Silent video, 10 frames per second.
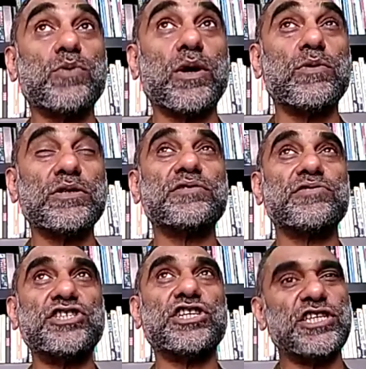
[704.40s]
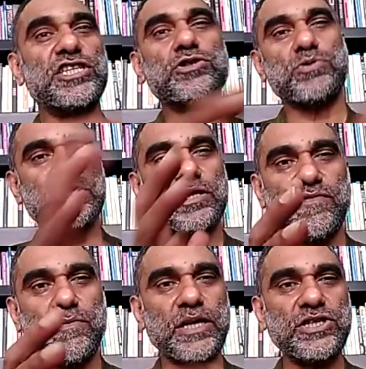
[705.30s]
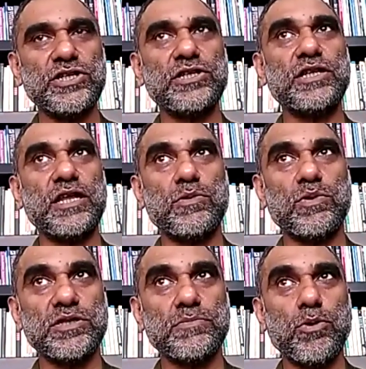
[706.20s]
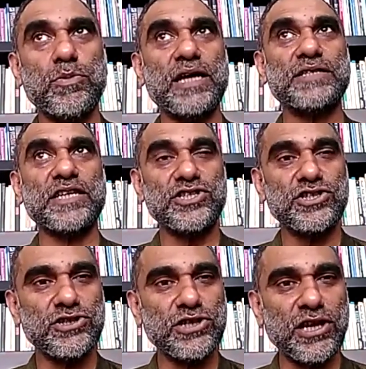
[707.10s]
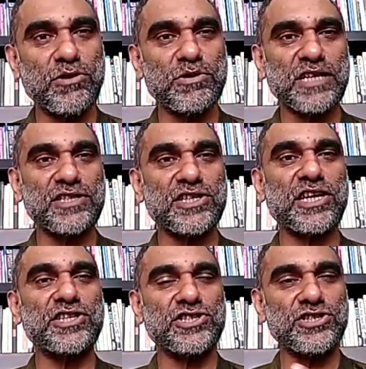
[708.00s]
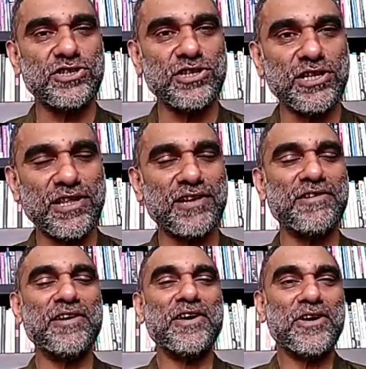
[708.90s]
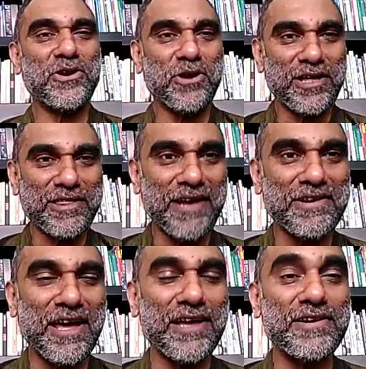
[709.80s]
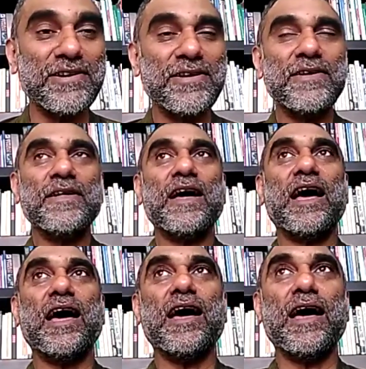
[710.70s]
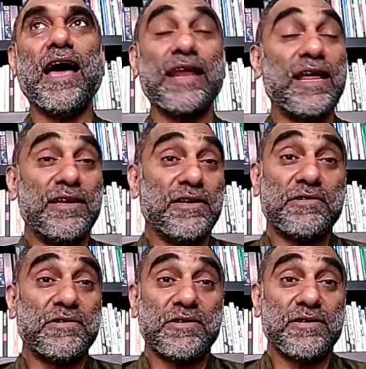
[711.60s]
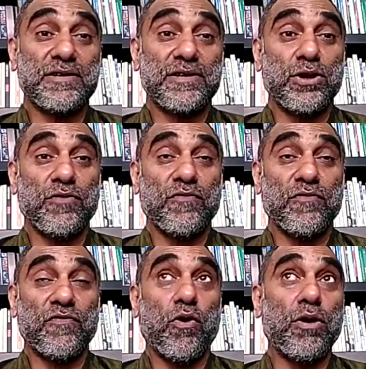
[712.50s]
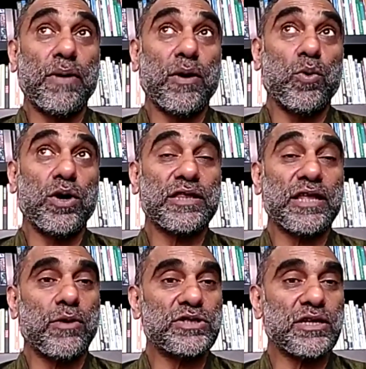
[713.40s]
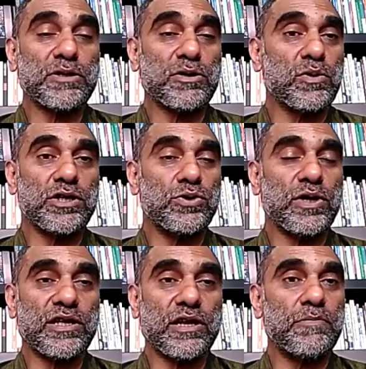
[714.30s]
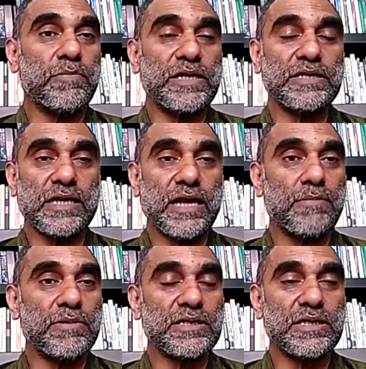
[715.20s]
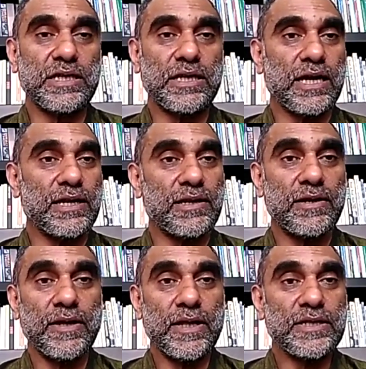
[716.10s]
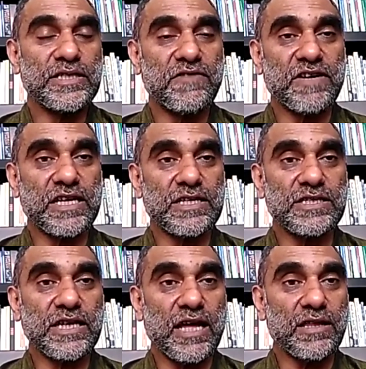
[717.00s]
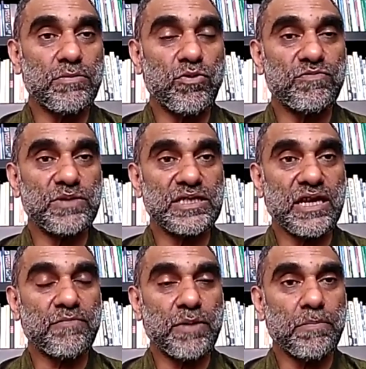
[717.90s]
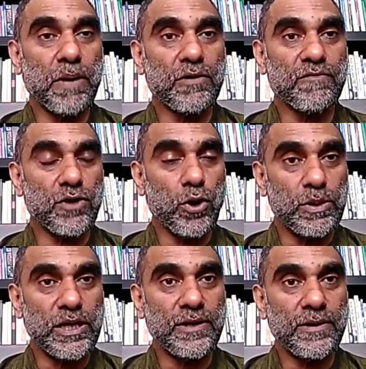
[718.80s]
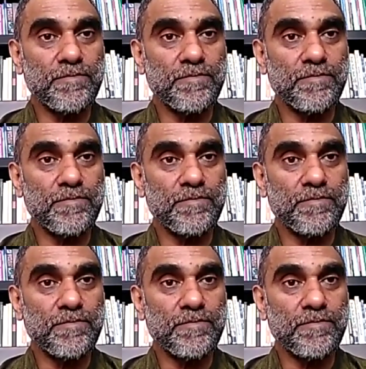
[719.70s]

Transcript: one was reach and teach, which was information, then it was mobilizational, then it was agitational, and then, you know, like that. And uh, and I learned you know, for all my work that I would subsequently do at Greenpeace and Amnesty and Civicus and other movements that I've been part of globally,